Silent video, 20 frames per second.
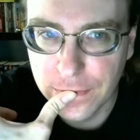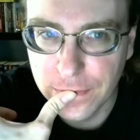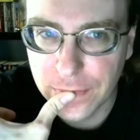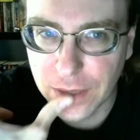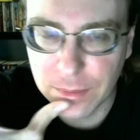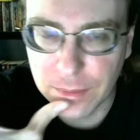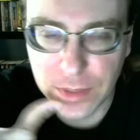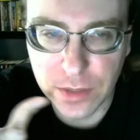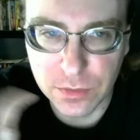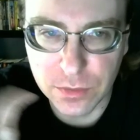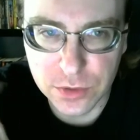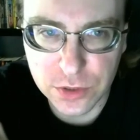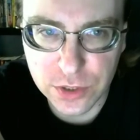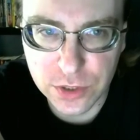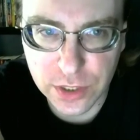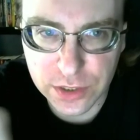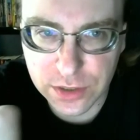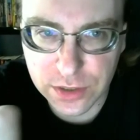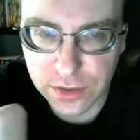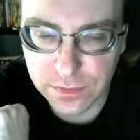I mean, it was
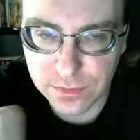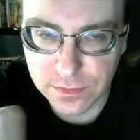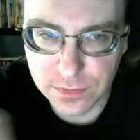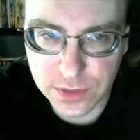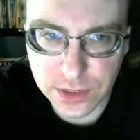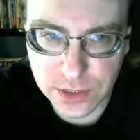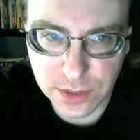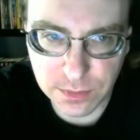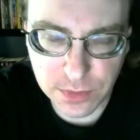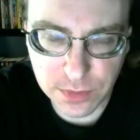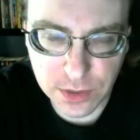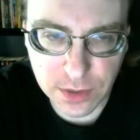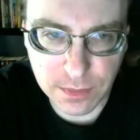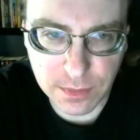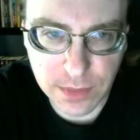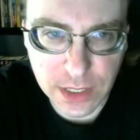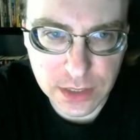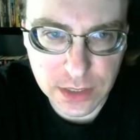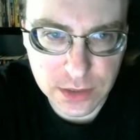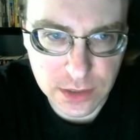just simply
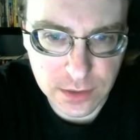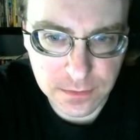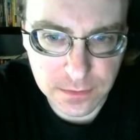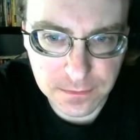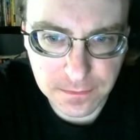amazing.